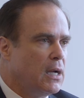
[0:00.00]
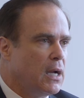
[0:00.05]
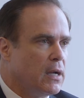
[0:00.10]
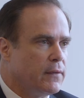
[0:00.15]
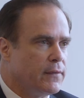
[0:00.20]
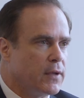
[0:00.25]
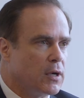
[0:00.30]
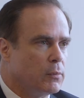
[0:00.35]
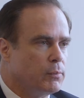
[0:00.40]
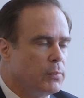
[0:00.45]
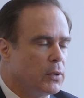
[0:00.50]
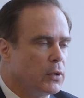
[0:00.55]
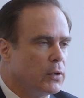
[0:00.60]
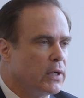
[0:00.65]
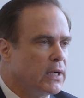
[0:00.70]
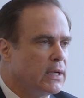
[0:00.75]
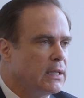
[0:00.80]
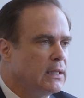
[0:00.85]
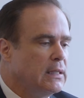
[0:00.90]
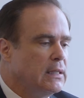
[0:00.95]
that are
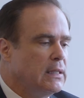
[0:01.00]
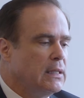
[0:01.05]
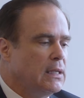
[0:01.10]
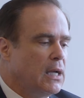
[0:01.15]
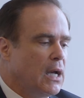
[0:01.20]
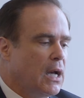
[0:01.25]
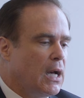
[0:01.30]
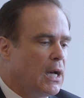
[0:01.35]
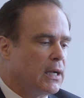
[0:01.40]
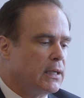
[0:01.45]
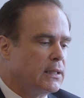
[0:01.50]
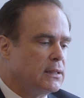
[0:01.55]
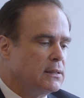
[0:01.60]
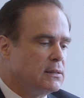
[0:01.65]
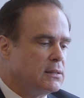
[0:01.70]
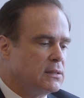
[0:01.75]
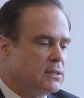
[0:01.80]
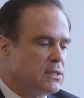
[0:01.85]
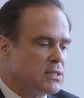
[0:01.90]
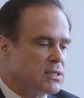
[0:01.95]
buried,
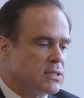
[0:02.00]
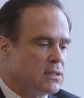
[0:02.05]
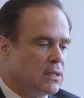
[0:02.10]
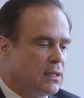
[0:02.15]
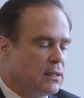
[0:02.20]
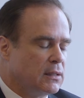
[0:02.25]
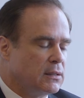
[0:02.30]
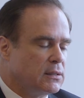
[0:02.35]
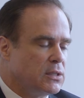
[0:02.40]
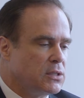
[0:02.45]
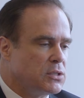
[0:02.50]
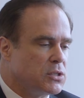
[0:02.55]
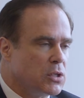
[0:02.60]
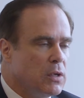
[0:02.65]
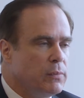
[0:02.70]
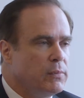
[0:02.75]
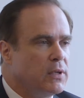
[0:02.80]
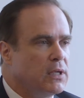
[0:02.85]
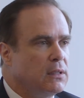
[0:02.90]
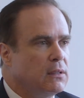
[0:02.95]

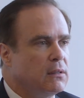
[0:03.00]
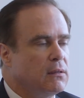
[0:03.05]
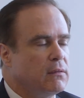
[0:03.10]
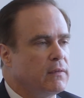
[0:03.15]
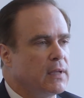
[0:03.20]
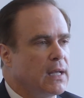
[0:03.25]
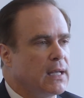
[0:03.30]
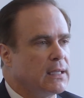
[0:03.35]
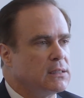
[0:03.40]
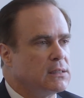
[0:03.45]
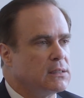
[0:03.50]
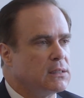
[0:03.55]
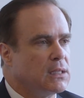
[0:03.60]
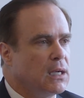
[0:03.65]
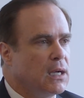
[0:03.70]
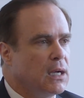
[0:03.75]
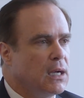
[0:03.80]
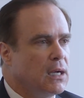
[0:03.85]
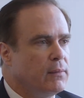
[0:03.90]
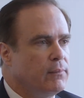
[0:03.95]
determined that
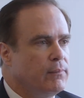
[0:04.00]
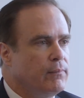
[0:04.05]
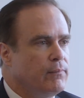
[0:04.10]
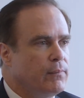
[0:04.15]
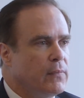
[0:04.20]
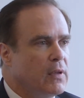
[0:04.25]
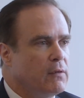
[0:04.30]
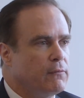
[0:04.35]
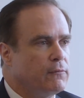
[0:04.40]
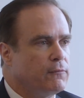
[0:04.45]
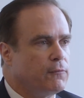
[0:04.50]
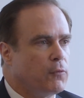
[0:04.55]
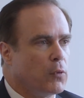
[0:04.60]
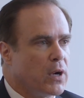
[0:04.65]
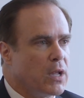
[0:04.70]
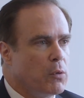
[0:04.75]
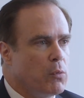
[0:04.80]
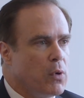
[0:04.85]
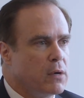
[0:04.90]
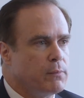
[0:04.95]

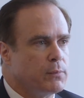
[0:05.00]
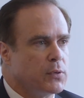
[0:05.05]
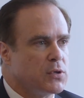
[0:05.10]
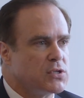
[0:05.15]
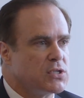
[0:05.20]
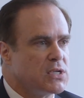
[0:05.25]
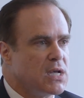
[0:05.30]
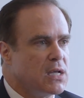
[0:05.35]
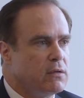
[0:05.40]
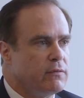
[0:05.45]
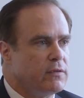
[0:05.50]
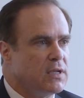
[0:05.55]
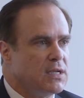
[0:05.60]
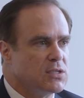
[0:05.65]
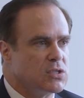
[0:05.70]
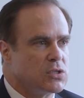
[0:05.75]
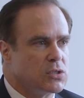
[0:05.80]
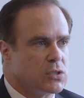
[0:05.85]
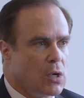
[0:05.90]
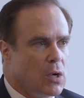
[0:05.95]
41% of the
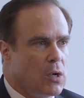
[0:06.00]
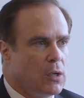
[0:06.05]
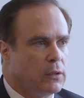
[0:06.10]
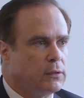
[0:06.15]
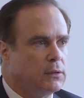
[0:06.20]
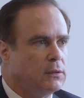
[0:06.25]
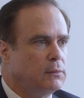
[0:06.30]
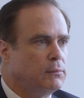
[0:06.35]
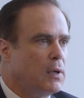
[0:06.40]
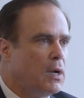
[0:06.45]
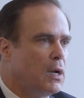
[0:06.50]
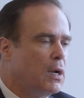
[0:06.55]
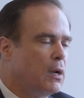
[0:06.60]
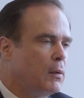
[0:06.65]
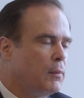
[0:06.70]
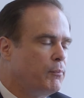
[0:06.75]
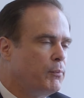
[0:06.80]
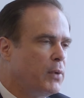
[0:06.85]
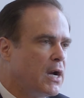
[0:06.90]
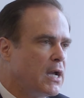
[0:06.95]
installed
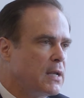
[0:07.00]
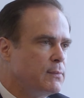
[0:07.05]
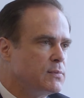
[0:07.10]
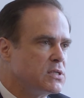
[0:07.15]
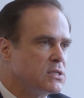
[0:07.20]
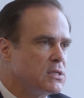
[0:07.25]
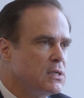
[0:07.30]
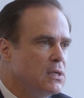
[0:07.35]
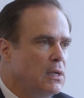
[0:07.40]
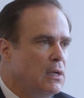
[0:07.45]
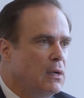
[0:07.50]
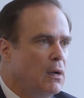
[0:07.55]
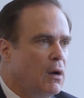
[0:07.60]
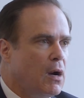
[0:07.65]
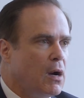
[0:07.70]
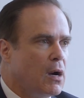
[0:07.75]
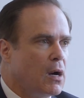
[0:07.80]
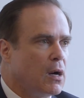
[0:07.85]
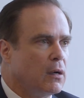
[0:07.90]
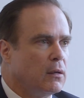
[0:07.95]
pipes
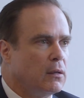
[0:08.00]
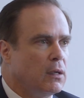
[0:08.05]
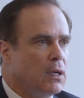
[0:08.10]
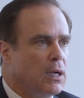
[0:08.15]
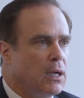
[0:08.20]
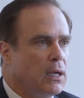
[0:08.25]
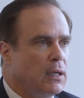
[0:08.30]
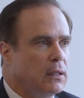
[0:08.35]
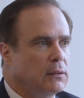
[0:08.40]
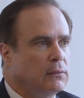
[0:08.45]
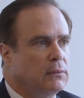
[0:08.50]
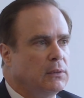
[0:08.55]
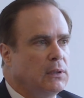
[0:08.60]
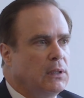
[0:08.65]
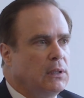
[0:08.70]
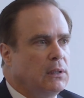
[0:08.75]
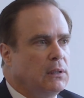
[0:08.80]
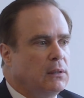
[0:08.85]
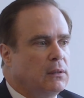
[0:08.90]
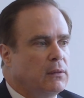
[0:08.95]
are
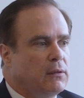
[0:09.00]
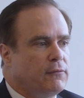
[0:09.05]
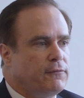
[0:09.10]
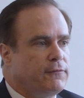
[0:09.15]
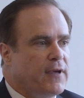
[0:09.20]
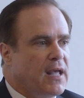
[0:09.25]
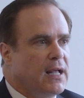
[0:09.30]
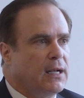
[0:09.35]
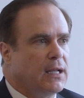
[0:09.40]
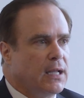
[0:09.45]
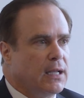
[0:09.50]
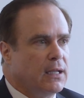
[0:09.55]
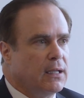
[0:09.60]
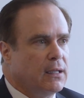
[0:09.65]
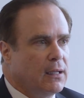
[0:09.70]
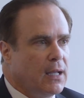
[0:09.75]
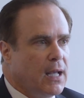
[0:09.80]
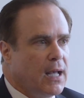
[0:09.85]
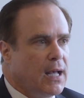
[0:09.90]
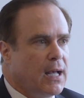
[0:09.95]
failing
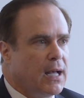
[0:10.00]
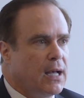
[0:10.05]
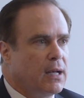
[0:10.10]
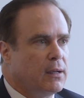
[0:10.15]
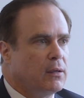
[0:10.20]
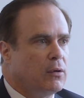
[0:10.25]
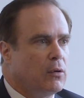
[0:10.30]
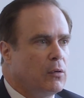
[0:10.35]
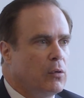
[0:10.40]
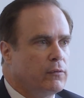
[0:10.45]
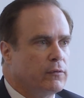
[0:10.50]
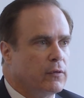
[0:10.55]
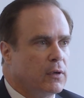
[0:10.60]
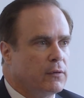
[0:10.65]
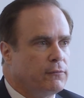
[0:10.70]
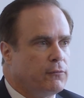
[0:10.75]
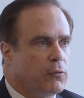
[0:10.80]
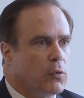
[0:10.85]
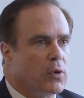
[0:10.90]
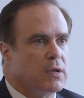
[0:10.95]
over
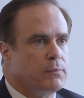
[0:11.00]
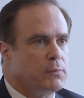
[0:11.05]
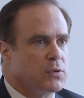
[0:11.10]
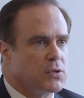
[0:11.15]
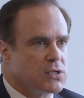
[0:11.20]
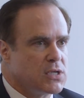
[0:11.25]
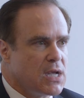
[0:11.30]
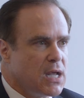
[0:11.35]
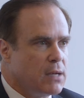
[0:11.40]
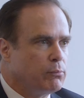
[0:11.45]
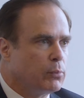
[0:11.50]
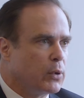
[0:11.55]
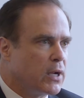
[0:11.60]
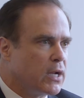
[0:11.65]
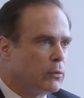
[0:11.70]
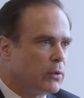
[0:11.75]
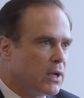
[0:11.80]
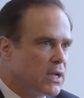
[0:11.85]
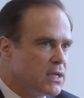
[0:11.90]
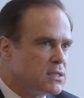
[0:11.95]
40%
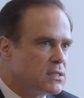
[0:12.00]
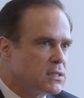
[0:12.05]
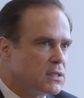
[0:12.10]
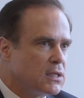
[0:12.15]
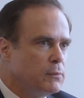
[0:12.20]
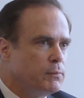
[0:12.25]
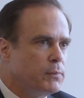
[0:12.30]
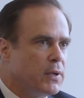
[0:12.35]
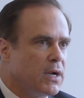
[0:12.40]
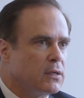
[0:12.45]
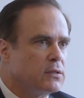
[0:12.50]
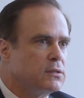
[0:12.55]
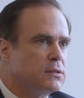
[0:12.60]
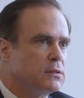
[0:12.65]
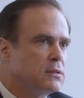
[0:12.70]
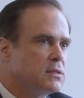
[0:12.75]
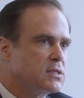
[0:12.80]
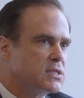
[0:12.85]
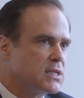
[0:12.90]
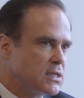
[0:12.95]
break rates compared
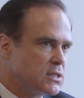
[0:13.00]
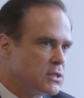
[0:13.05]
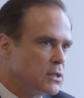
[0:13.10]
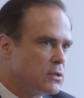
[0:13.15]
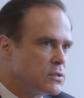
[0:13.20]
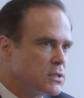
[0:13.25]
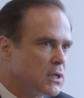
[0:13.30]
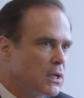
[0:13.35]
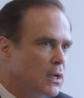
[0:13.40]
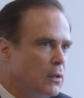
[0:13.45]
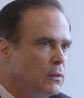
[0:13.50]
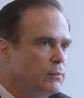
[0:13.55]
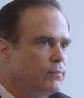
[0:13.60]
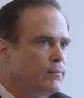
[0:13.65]
to 6 years ago.